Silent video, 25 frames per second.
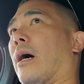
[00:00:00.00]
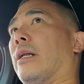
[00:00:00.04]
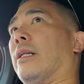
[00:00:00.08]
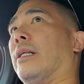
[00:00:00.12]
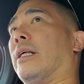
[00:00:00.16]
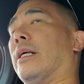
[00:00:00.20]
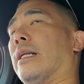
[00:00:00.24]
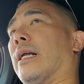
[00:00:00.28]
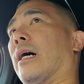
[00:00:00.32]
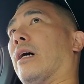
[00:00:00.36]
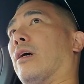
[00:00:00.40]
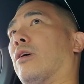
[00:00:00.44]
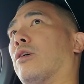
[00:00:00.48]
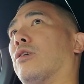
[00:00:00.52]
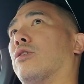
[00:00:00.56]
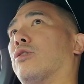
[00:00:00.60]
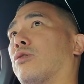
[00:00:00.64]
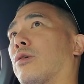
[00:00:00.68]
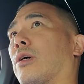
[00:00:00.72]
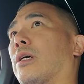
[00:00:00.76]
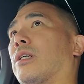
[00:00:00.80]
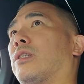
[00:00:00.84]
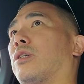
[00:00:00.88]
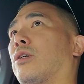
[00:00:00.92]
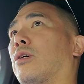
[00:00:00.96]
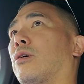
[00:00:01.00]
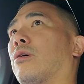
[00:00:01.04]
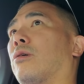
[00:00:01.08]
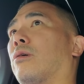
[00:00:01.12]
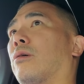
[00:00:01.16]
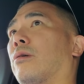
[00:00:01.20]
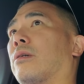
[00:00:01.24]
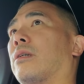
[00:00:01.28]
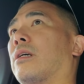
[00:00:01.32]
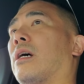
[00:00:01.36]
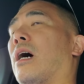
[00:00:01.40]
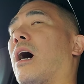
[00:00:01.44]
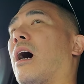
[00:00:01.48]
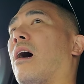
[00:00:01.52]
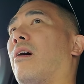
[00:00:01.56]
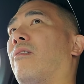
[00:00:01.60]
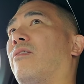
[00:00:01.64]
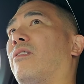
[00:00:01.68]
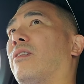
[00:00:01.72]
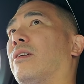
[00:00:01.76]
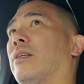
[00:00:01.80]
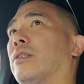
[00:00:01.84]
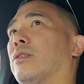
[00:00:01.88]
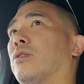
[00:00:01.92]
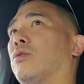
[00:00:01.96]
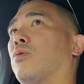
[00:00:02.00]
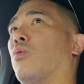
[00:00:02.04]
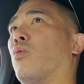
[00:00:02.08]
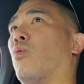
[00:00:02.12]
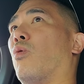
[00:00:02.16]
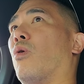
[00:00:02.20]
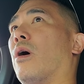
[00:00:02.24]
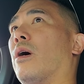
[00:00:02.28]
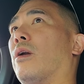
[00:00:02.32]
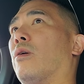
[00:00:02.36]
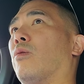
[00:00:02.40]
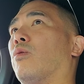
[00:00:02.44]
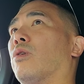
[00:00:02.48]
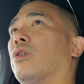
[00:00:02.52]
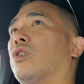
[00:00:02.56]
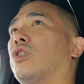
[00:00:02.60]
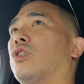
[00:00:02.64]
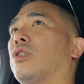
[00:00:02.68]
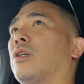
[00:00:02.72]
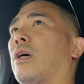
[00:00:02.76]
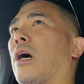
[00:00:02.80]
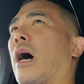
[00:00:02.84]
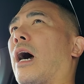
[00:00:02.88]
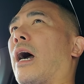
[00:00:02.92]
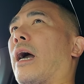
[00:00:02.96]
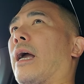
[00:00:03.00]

and then I'll address her confidence one, which